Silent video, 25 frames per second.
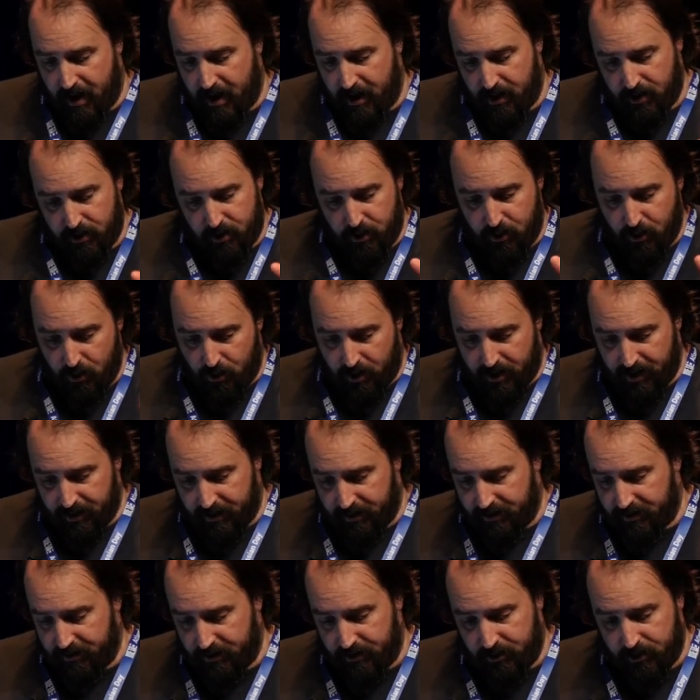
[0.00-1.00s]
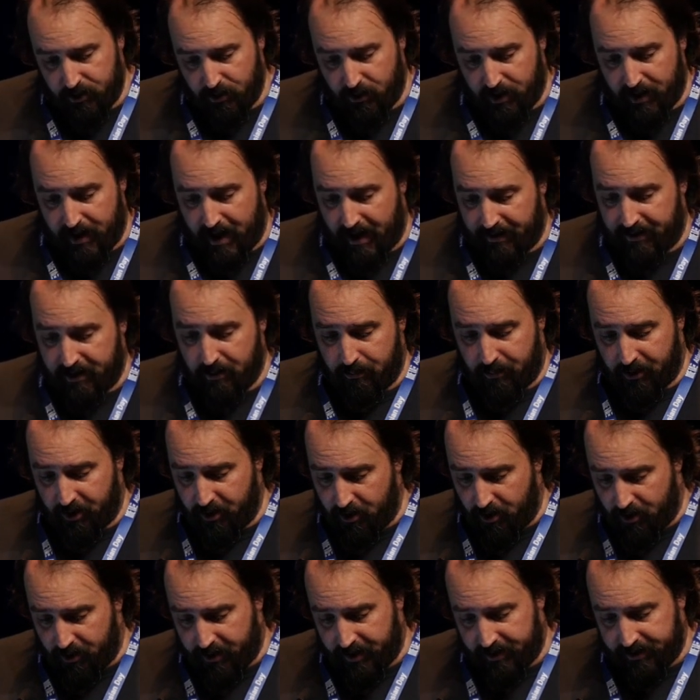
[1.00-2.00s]
You can add the
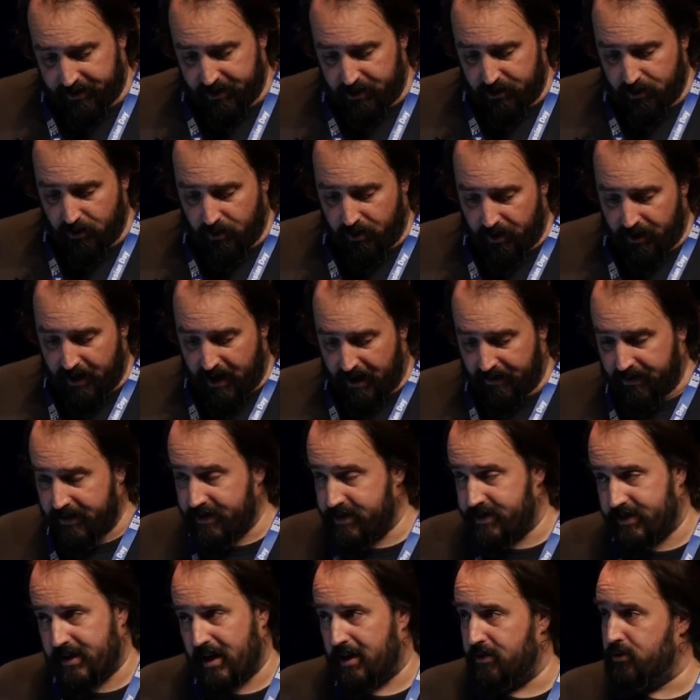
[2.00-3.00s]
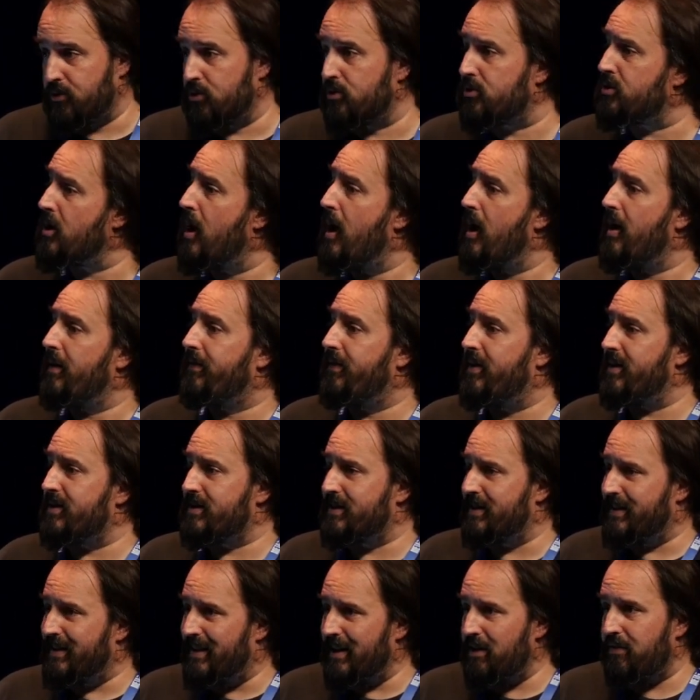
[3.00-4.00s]
priority, you can add the status. There's
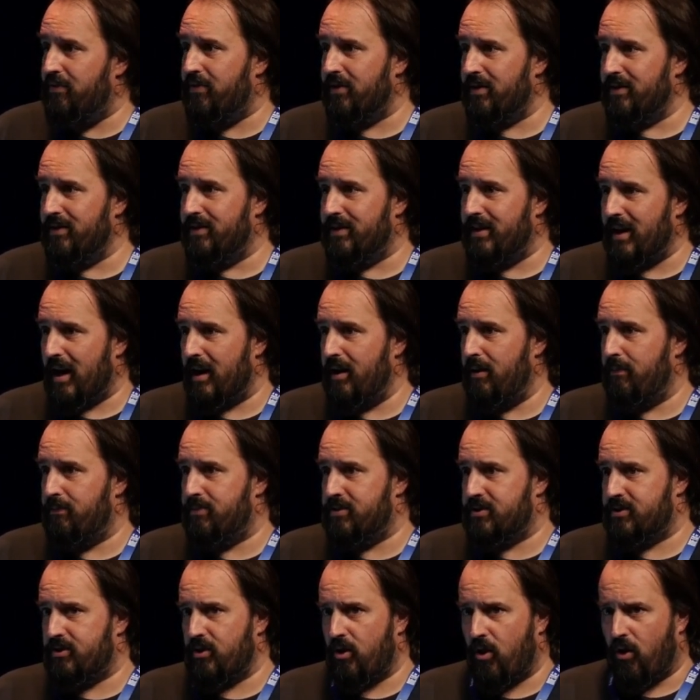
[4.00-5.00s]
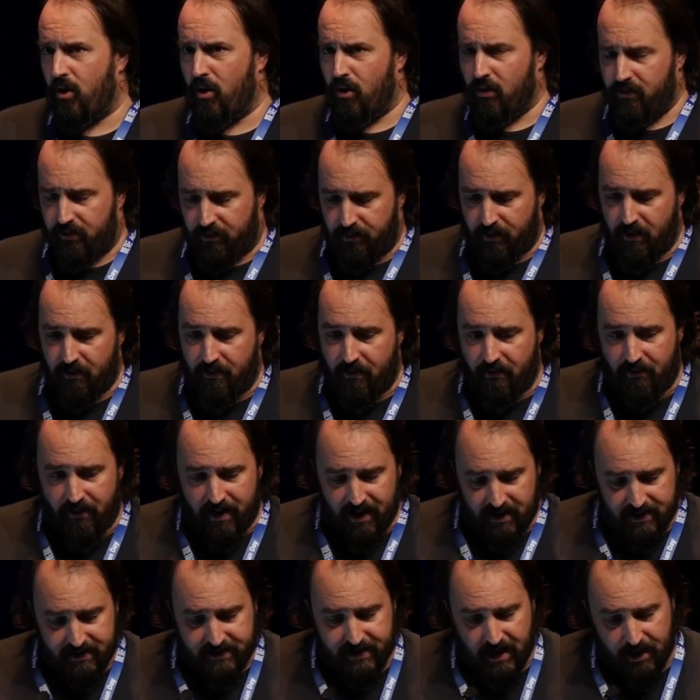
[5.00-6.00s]
different types of
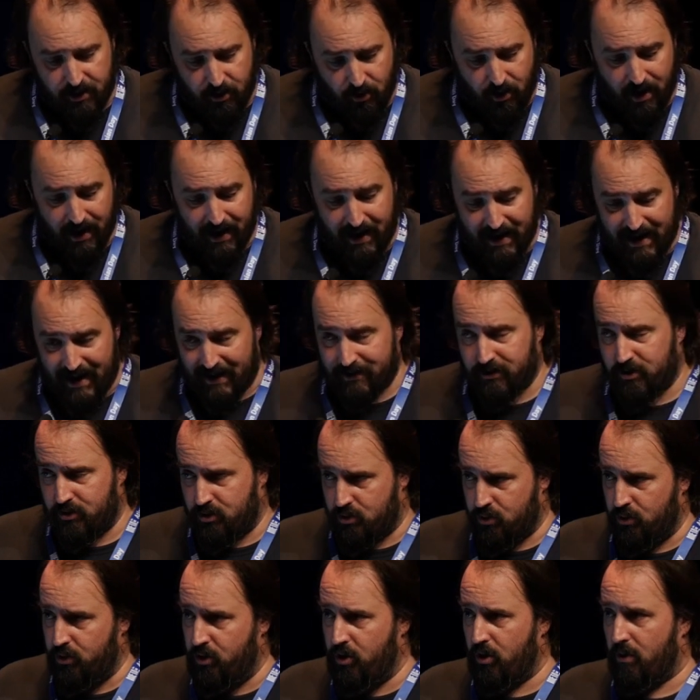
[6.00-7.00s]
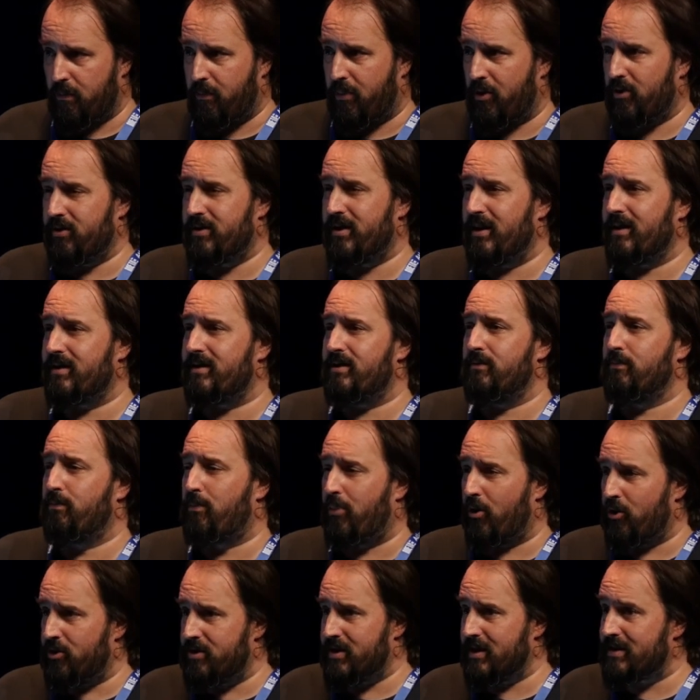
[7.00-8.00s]
fields that you can add to your
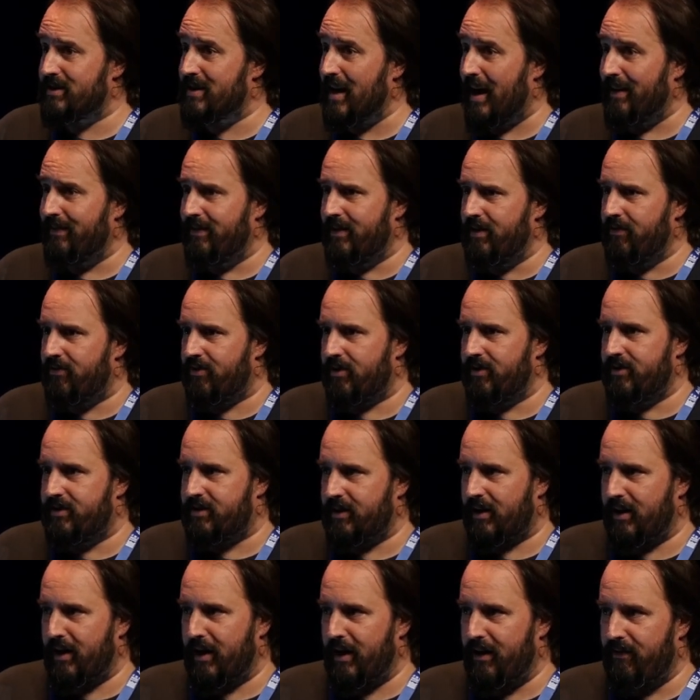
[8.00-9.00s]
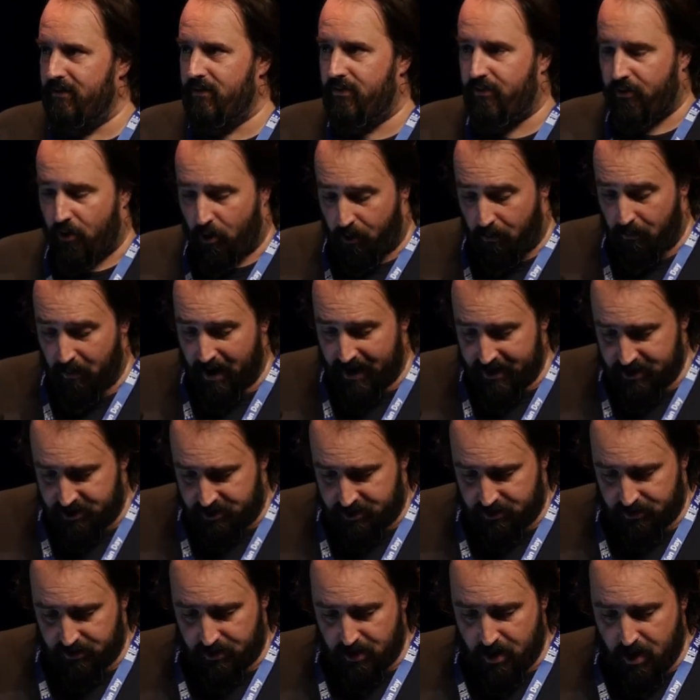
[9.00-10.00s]
projects and different
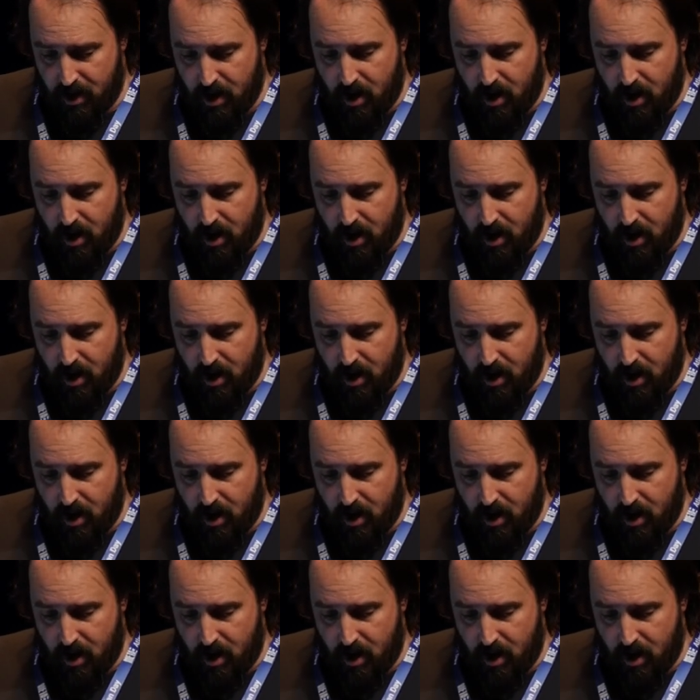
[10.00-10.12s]
information.